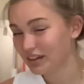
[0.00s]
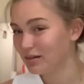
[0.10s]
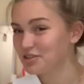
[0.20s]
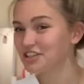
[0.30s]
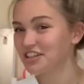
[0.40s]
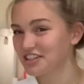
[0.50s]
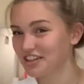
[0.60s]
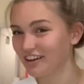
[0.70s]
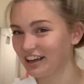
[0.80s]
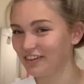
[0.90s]
I'm just gonna
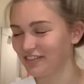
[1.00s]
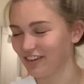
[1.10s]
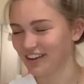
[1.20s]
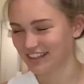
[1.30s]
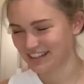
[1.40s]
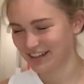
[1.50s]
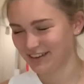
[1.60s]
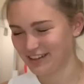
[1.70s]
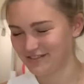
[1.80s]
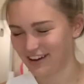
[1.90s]
chuck it on rather than
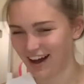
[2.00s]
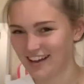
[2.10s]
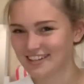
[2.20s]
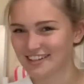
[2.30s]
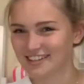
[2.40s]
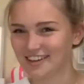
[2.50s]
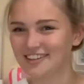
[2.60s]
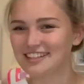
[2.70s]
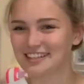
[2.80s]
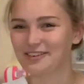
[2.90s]
showing you first, just so you
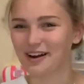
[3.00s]
can see what I